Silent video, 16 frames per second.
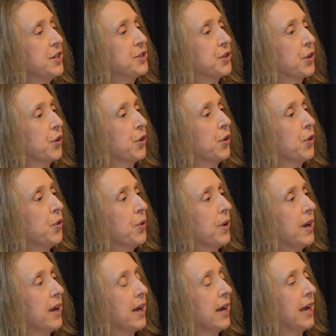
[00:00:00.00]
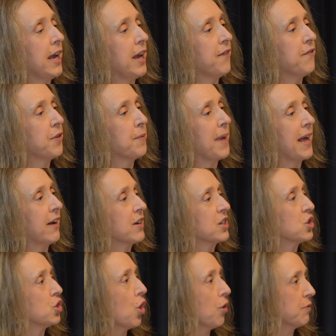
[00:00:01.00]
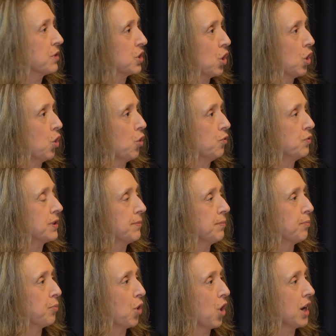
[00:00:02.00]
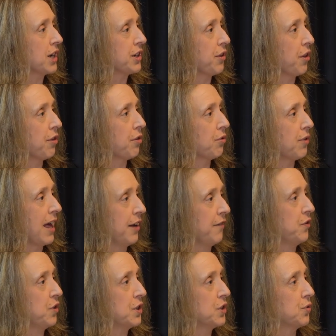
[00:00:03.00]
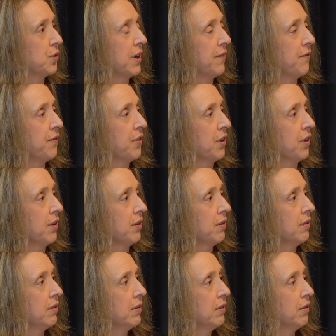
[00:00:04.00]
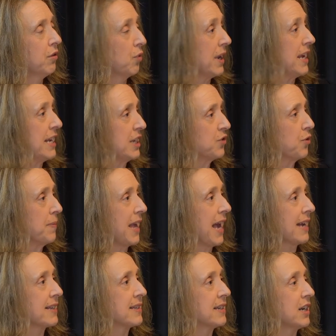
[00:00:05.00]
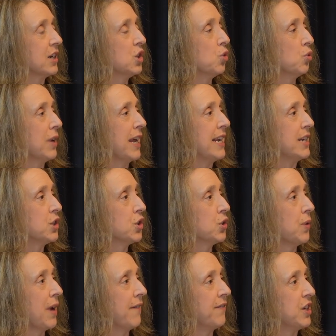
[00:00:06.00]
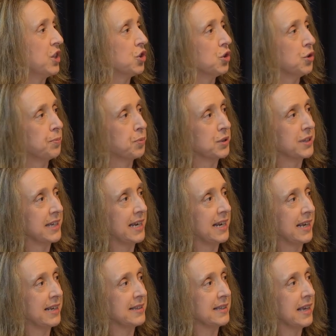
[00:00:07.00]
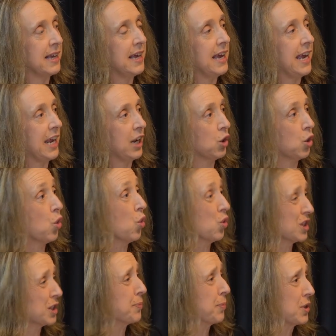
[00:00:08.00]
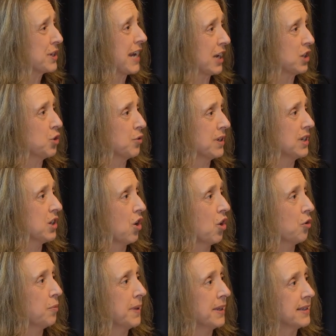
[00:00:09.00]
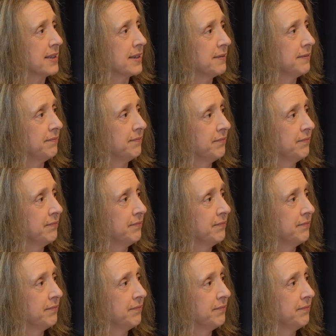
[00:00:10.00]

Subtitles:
So if the matter has not resolved prior to the anniversary of the 3 years from the accident, you'll need to have issued proceedings in court to protect your entitlements.